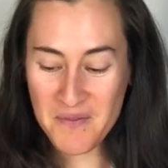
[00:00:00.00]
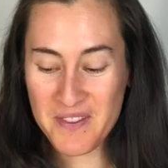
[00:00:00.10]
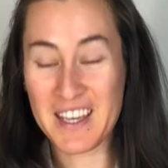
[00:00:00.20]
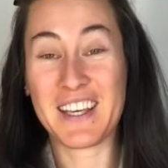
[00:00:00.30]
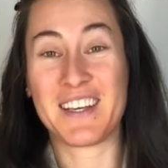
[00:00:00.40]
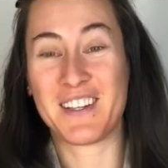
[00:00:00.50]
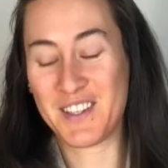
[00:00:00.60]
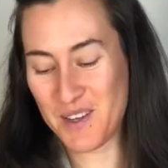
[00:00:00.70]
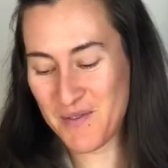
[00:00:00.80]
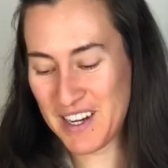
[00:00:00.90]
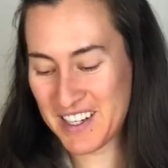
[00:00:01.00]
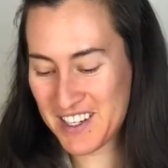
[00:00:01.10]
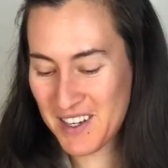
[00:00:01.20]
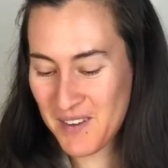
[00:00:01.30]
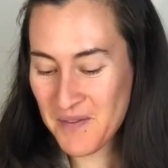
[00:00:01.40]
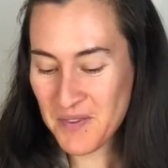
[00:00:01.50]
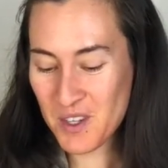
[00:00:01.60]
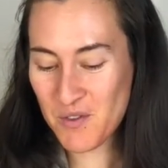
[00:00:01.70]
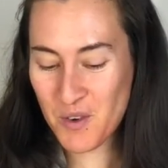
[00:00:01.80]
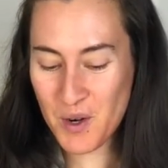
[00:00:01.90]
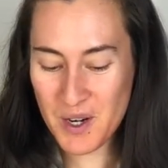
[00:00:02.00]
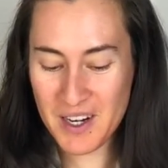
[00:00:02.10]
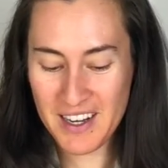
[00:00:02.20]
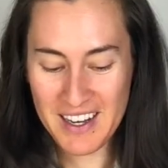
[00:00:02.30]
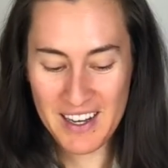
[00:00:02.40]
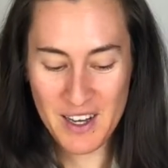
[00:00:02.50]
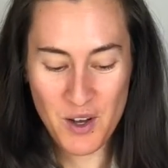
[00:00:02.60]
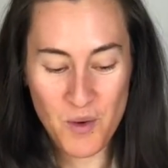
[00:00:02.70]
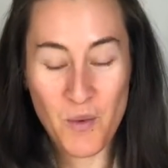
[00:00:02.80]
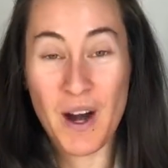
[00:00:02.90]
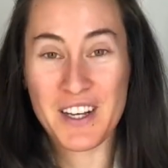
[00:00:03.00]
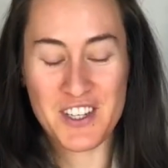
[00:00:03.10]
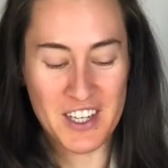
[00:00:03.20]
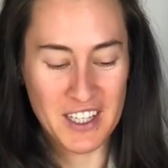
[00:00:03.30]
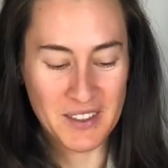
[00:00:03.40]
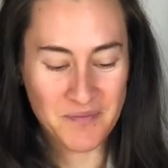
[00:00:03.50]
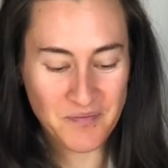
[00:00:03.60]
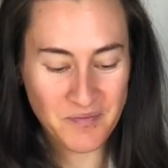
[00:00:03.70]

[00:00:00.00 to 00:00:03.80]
Thank you so much for watching